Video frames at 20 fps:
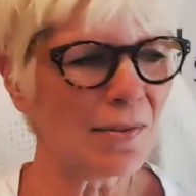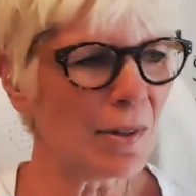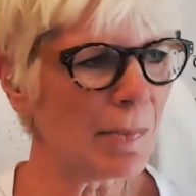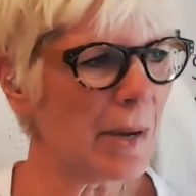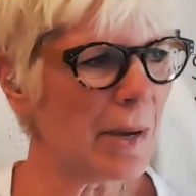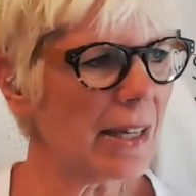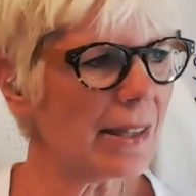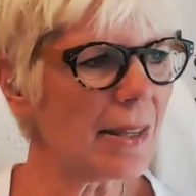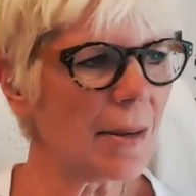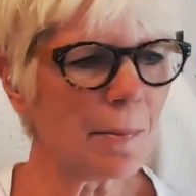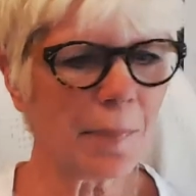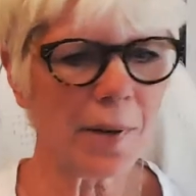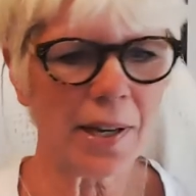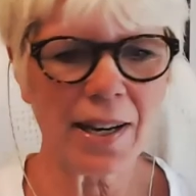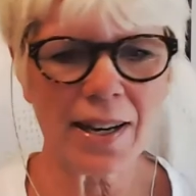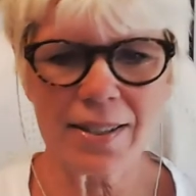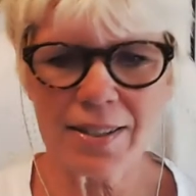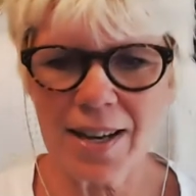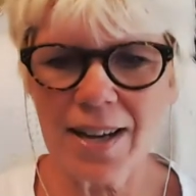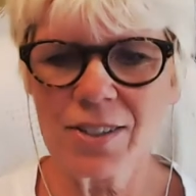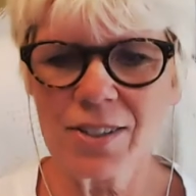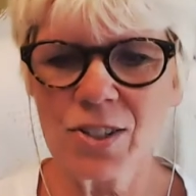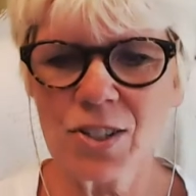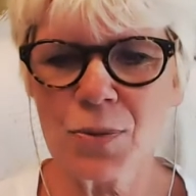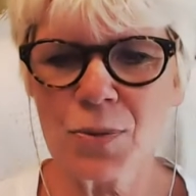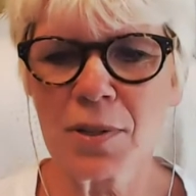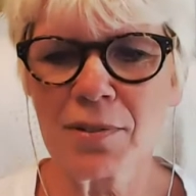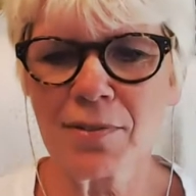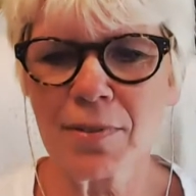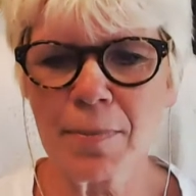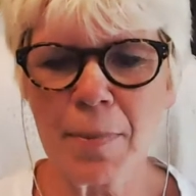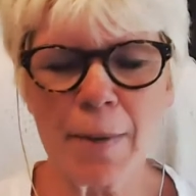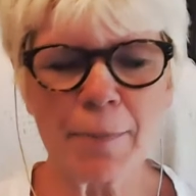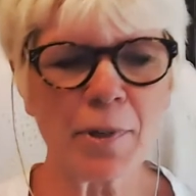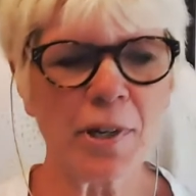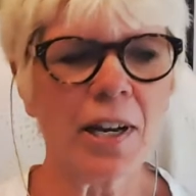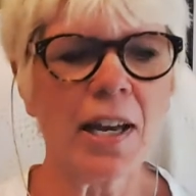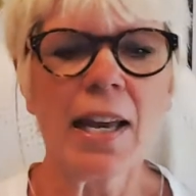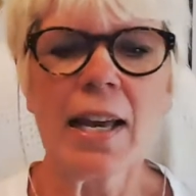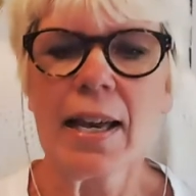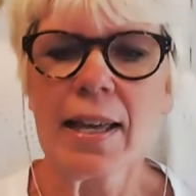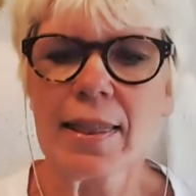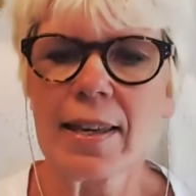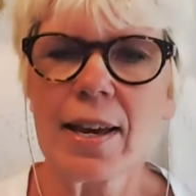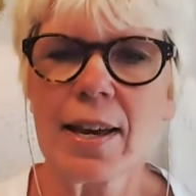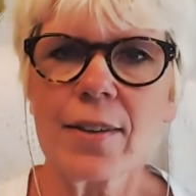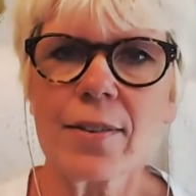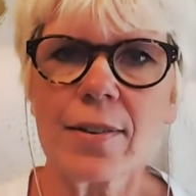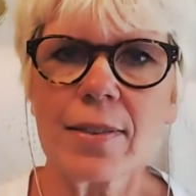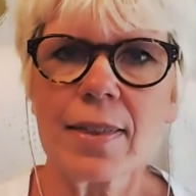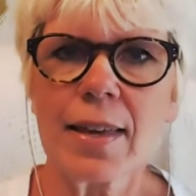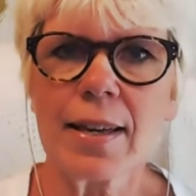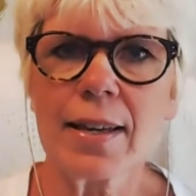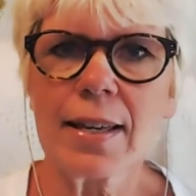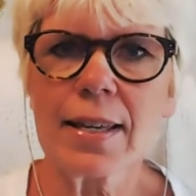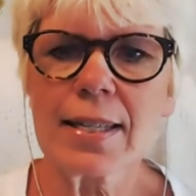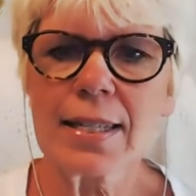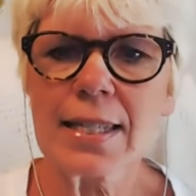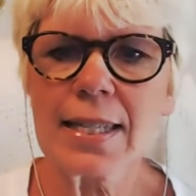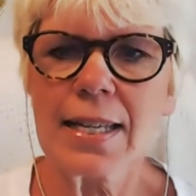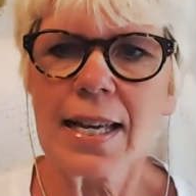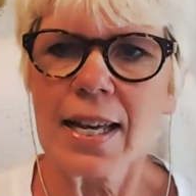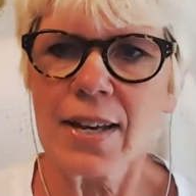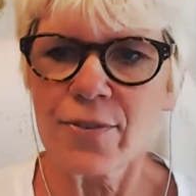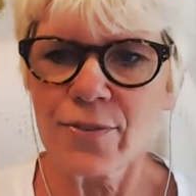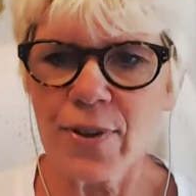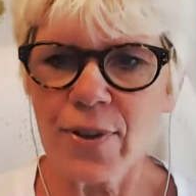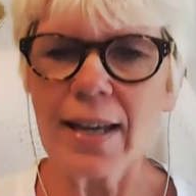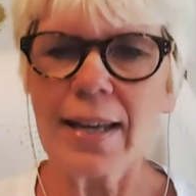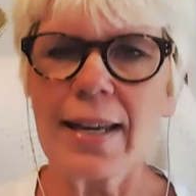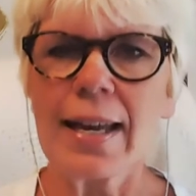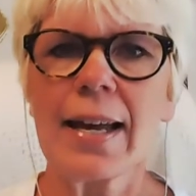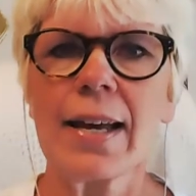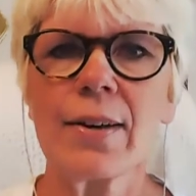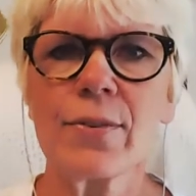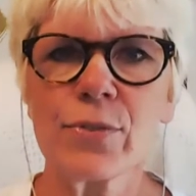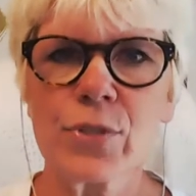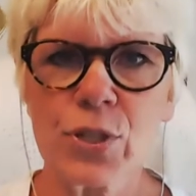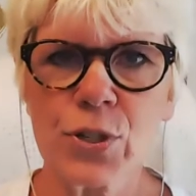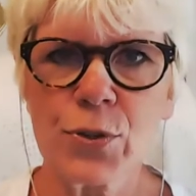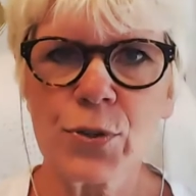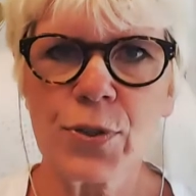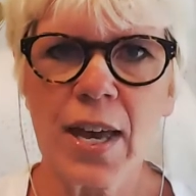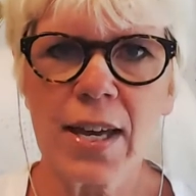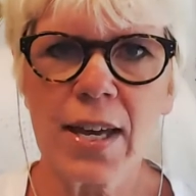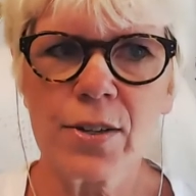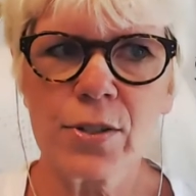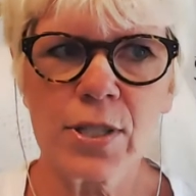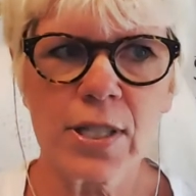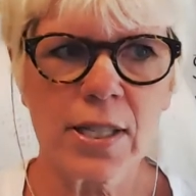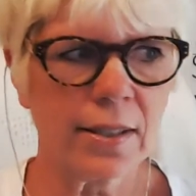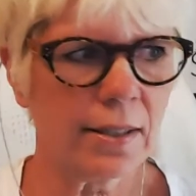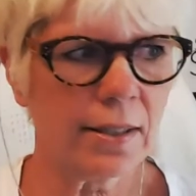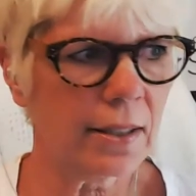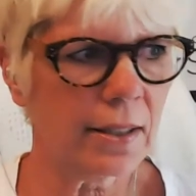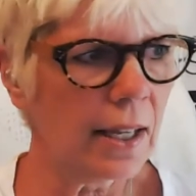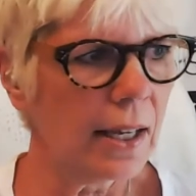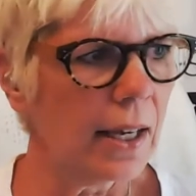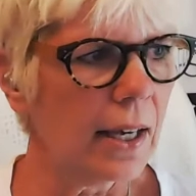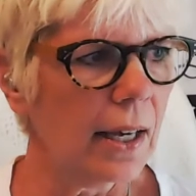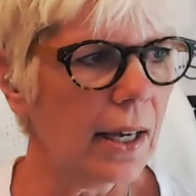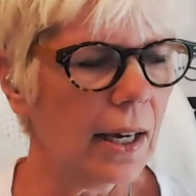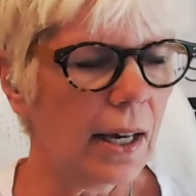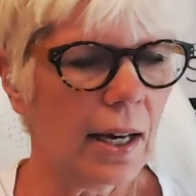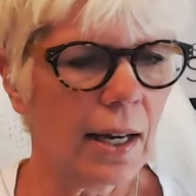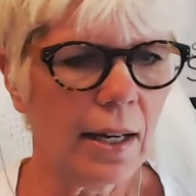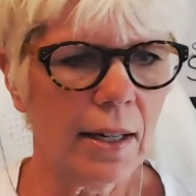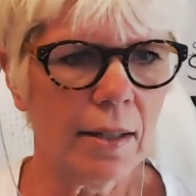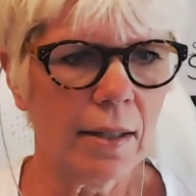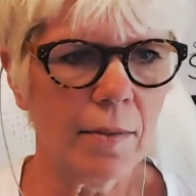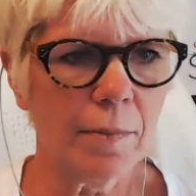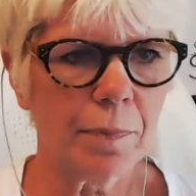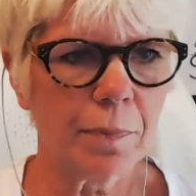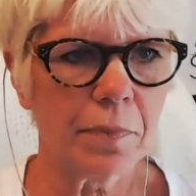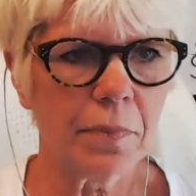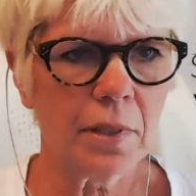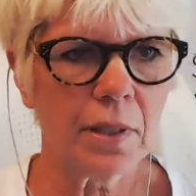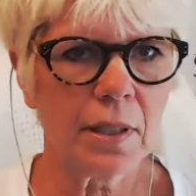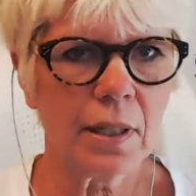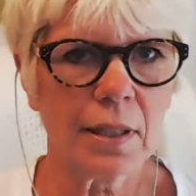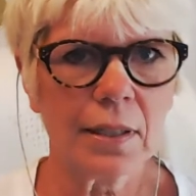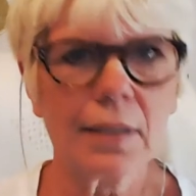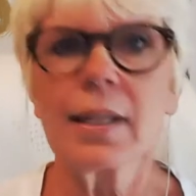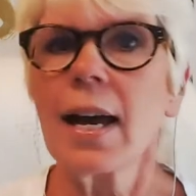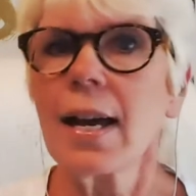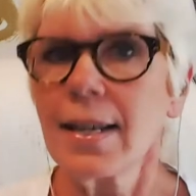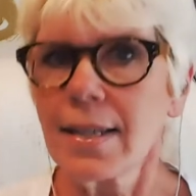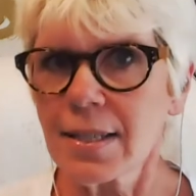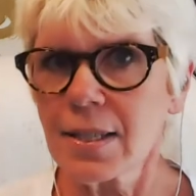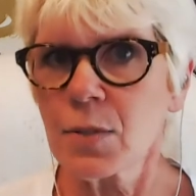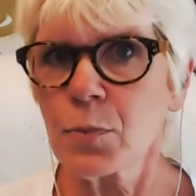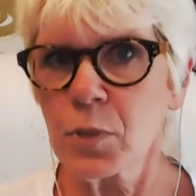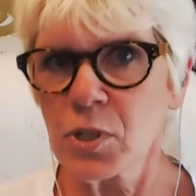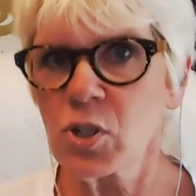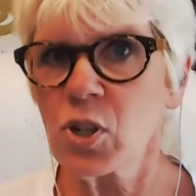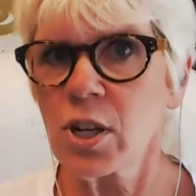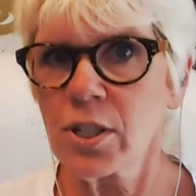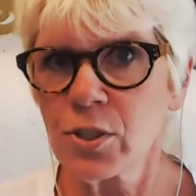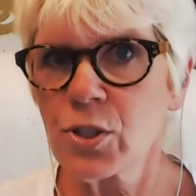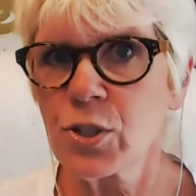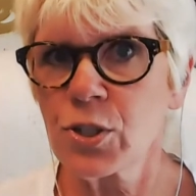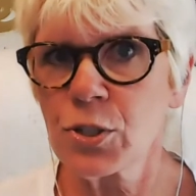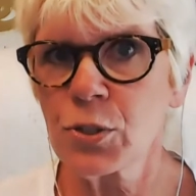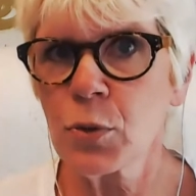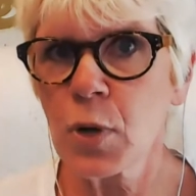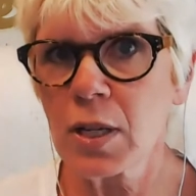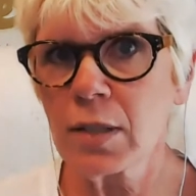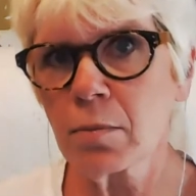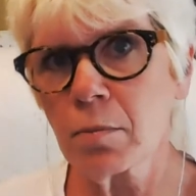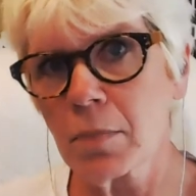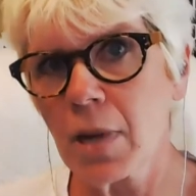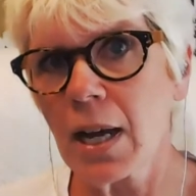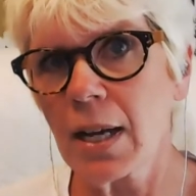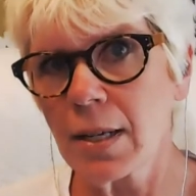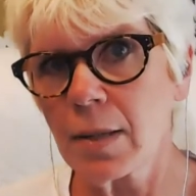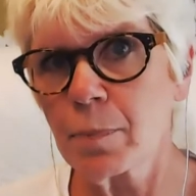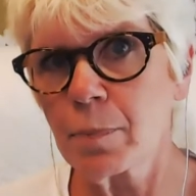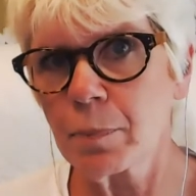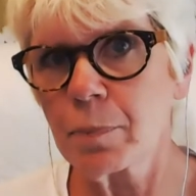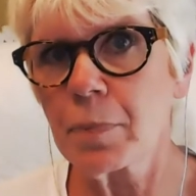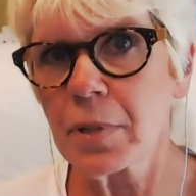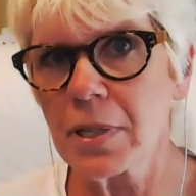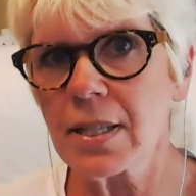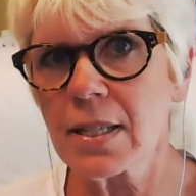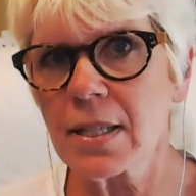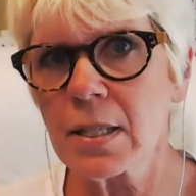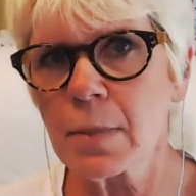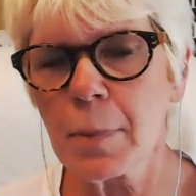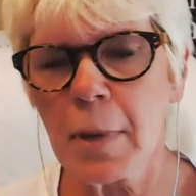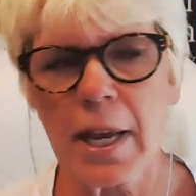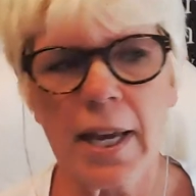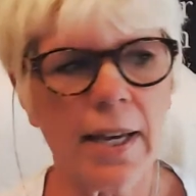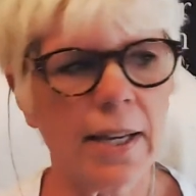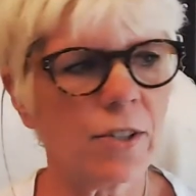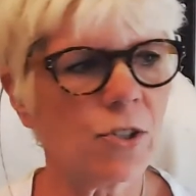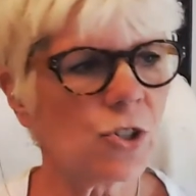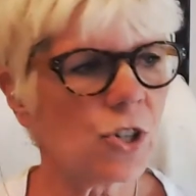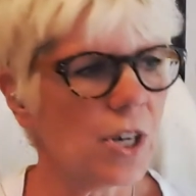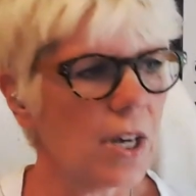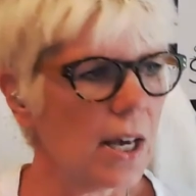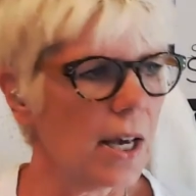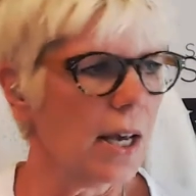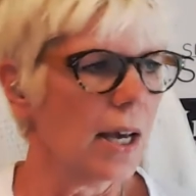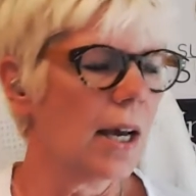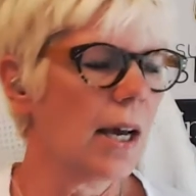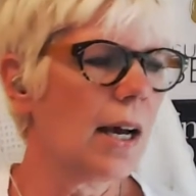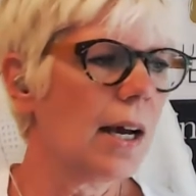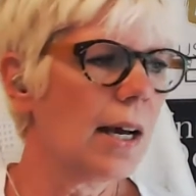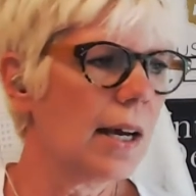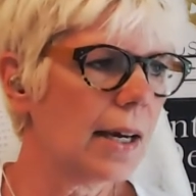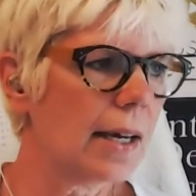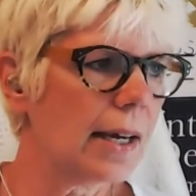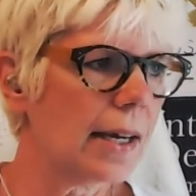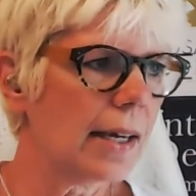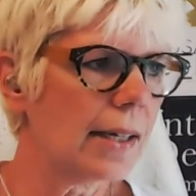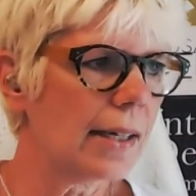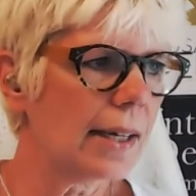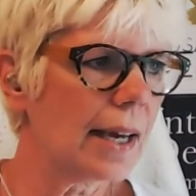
repeat them, but I just want to remember. The other thing is, if I have 2,000 likes, which I do on my business page, but